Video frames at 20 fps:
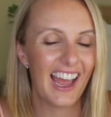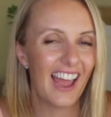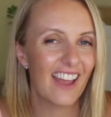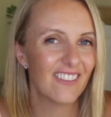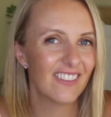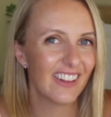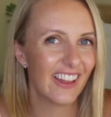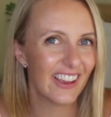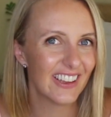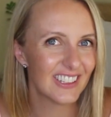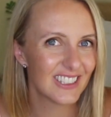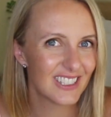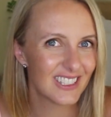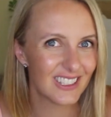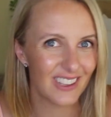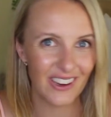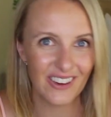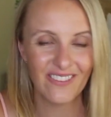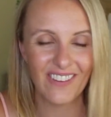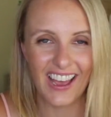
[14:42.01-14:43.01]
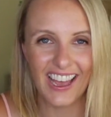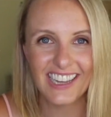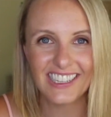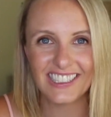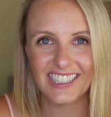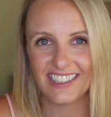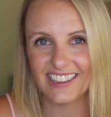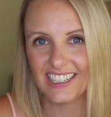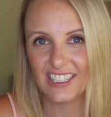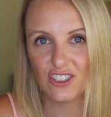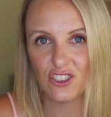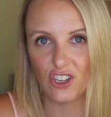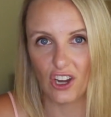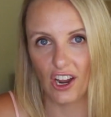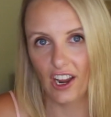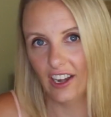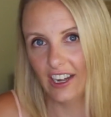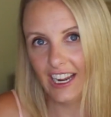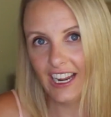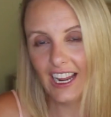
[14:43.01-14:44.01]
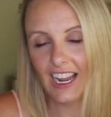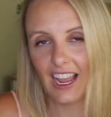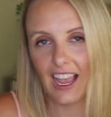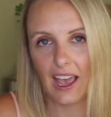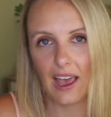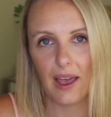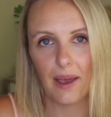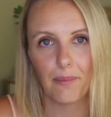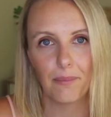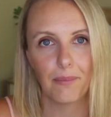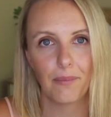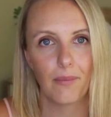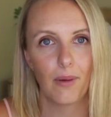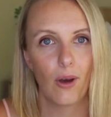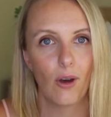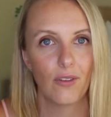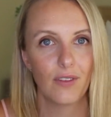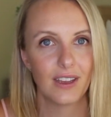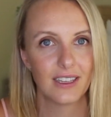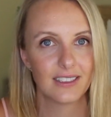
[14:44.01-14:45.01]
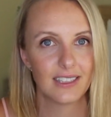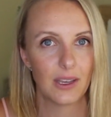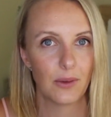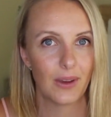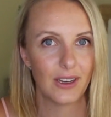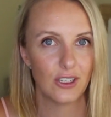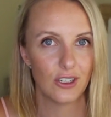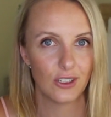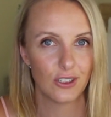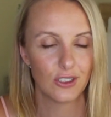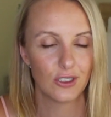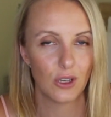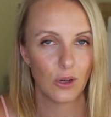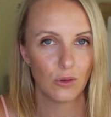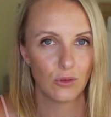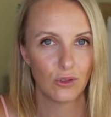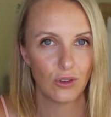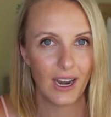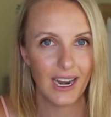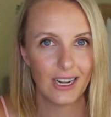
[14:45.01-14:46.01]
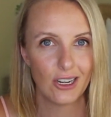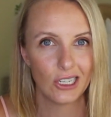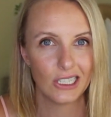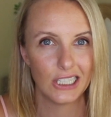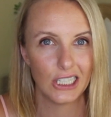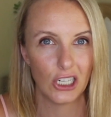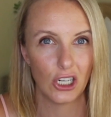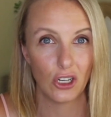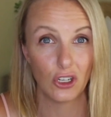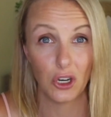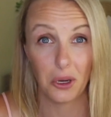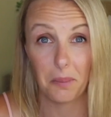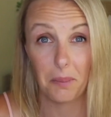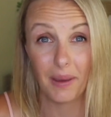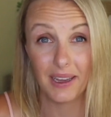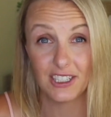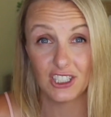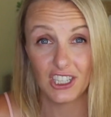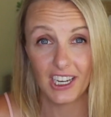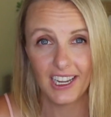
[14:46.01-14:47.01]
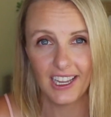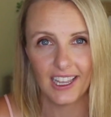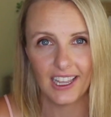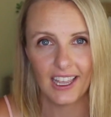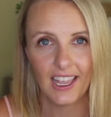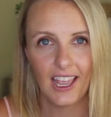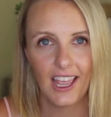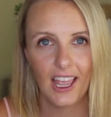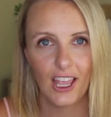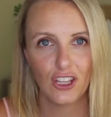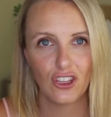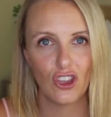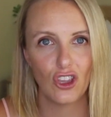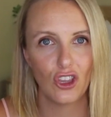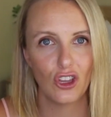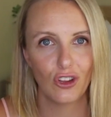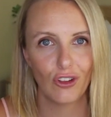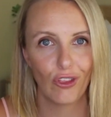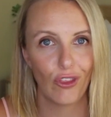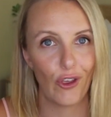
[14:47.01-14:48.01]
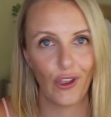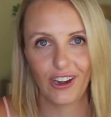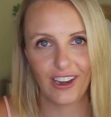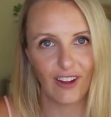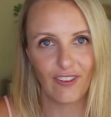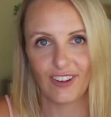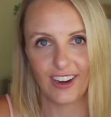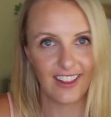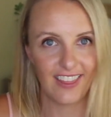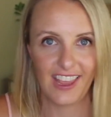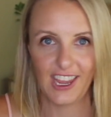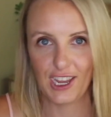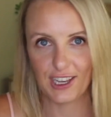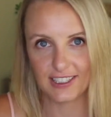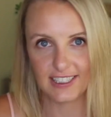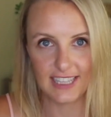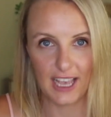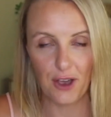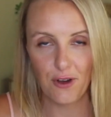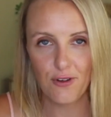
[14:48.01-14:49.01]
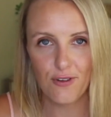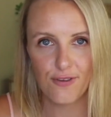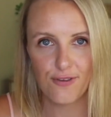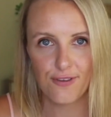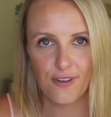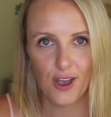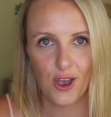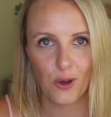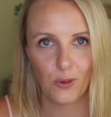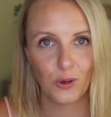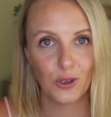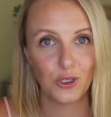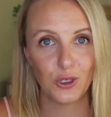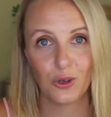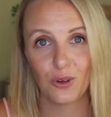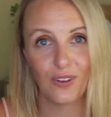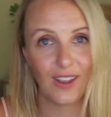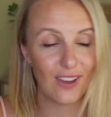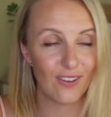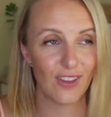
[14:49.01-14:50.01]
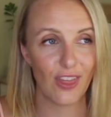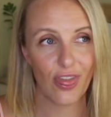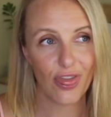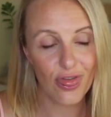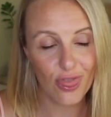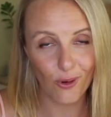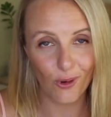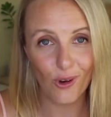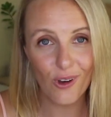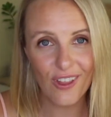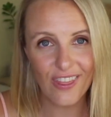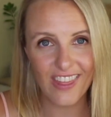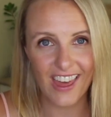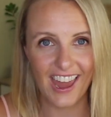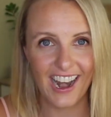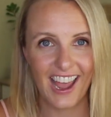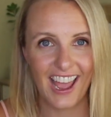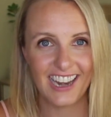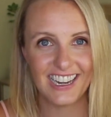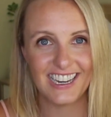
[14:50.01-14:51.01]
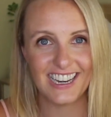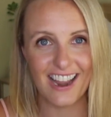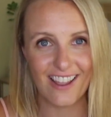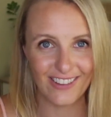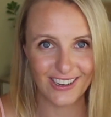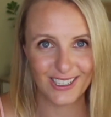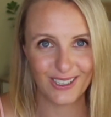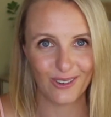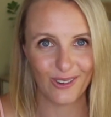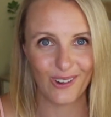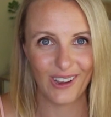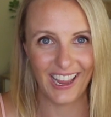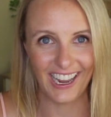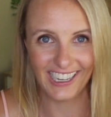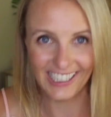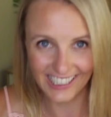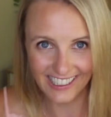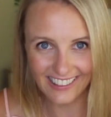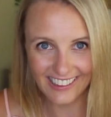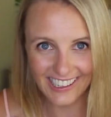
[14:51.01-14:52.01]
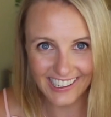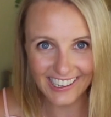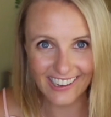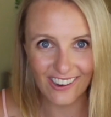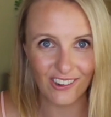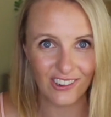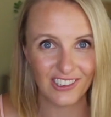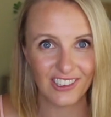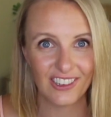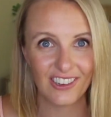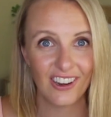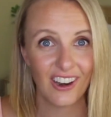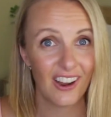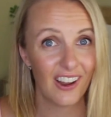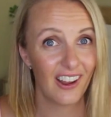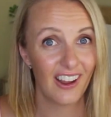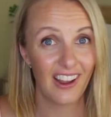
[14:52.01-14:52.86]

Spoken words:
I've learned so much in this journey. Obviously, when you're a sole trader and you've got no budget, you learn everything yourself. Would you have even thought that I'd never taught anything on